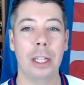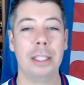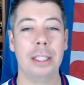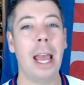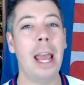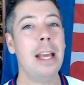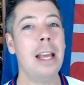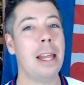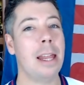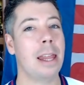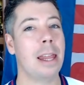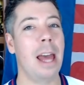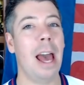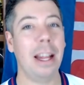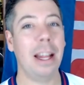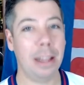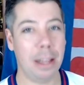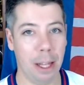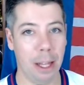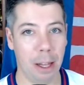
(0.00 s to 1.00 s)
Take
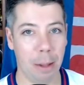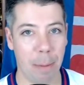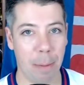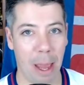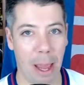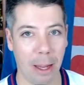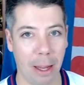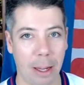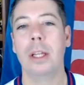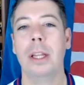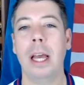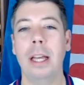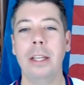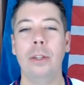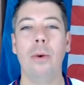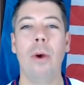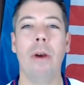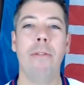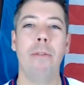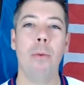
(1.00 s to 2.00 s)
that to the bank.
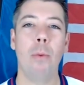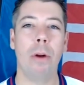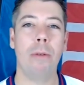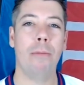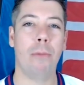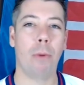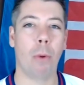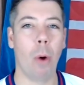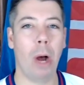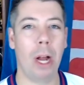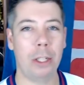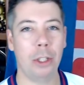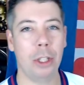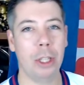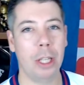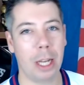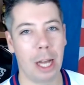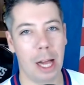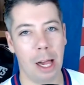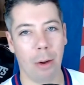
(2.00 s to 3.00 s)
Thank you, everyone, for
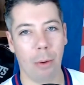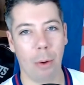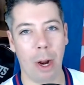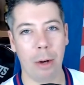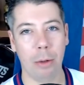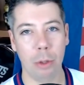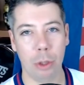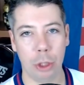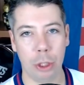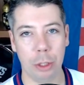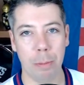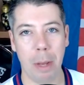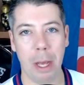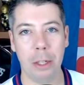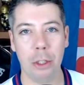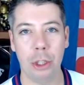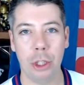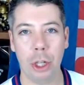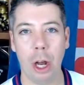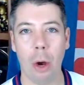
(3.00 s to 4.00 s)
watching the Colorado
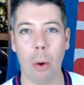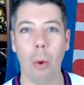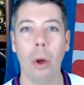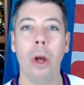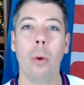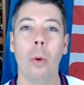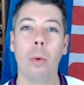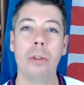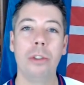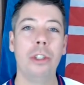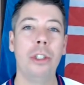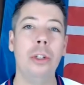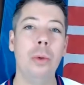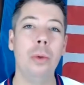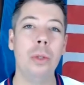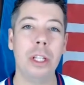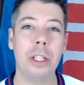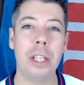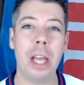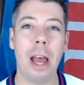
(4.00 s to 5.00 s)
GMEN show. We'll see you
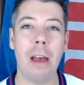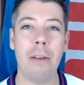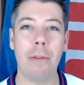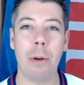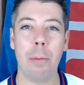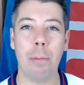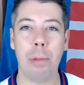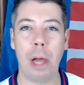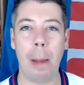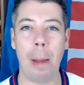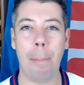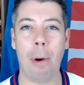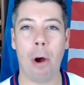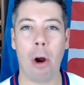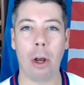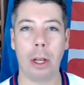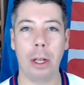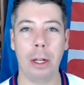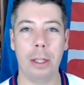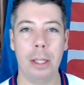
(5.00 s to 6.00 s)
at the Tavern in Platt
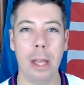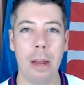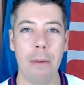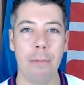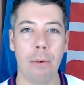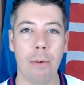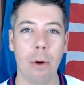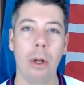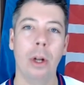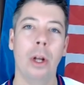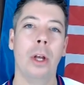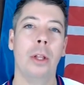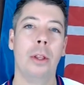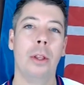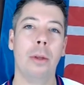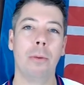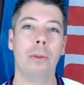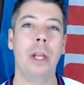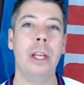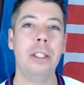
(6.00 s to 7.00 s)
Park in Denver,
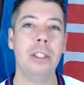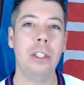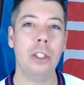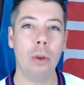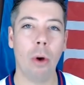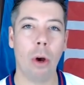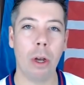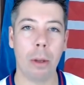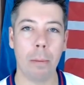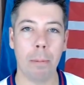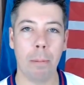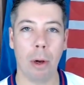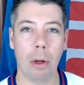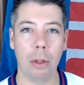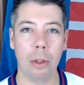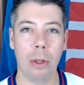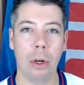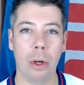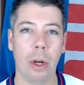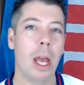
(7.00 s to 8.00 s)
the Lazy Dog in
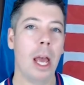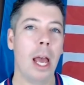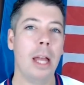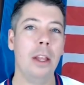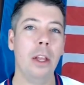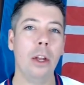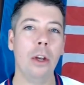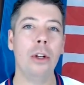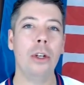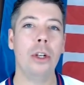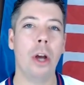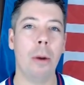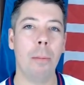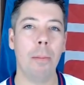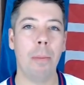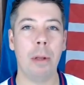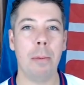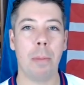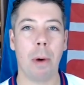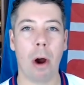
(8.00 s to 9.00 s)
Boulder, and the Good
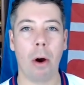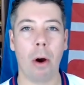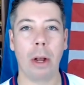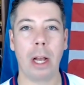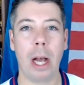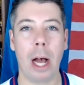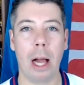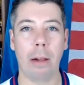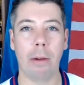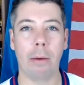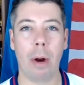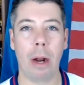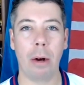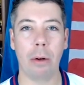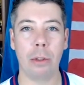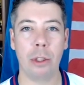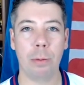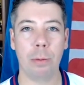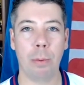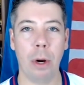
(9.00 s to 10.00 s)
Company Bar in
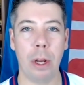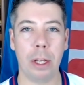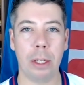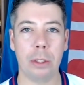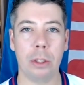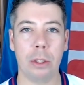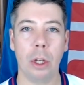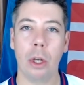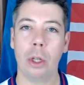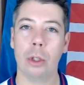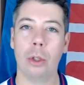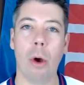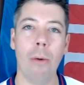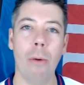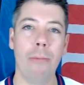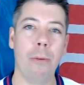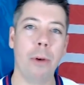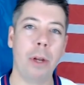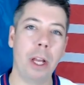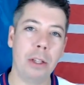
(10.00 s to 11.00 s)
Colorado Springs.
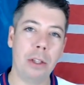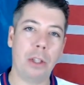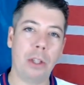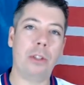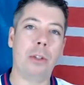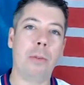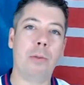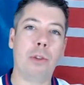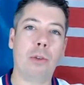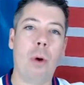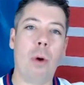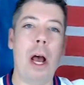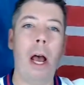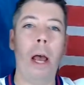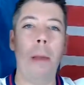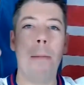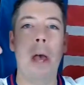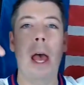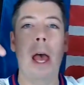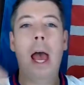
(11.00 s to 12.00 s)
Don't forget to
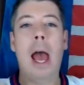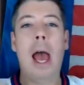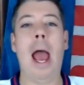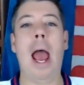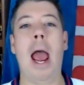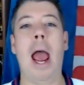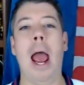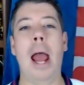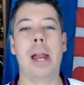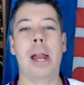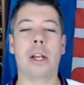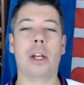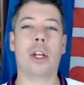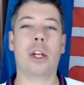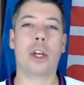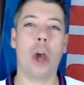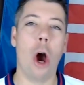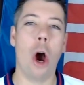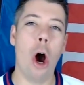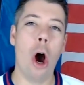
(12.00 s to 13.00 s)
subscribe, and
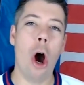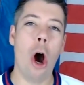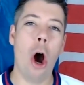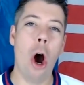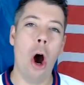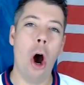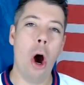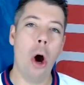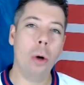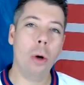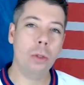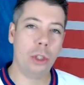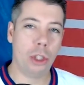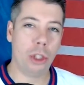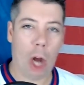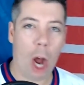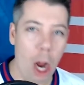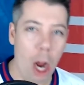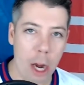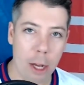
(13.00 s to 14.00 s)
go
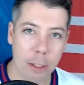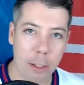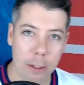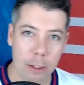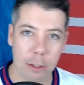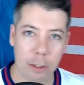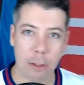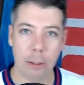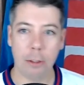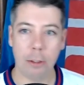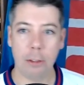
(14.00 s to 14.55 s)
Giants!